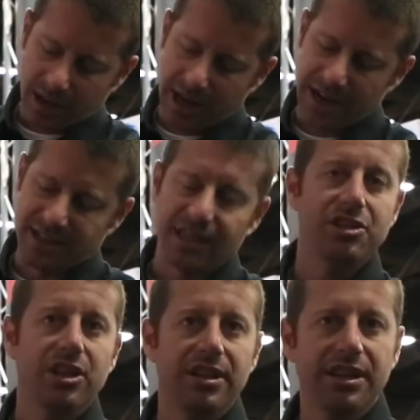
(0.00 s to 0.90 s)
In
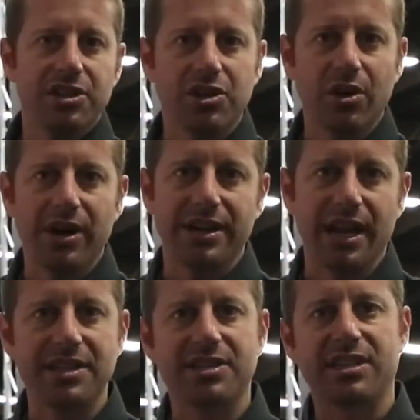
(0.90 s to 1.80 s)
addition, this short
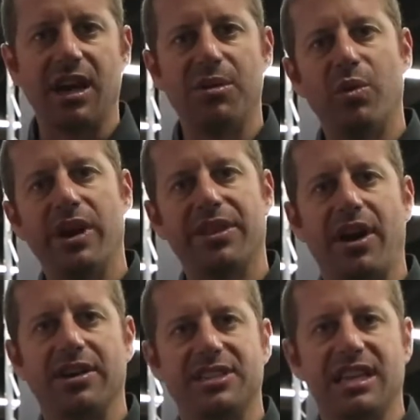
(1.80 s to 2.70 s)
does come with
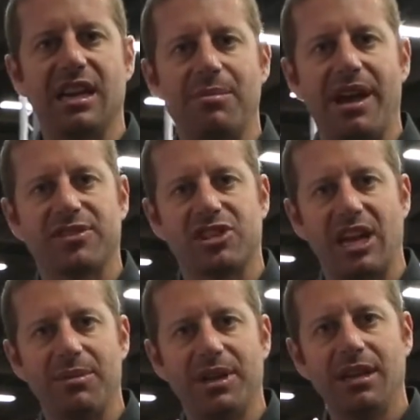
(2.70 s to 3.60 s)
our TMF
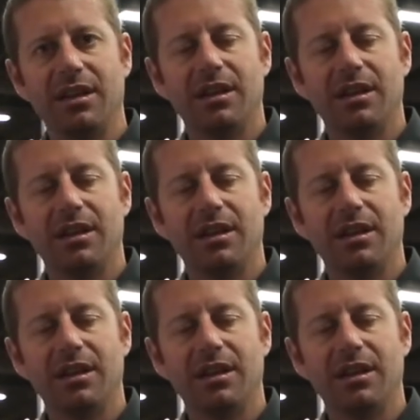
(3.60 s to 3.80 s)
chamois.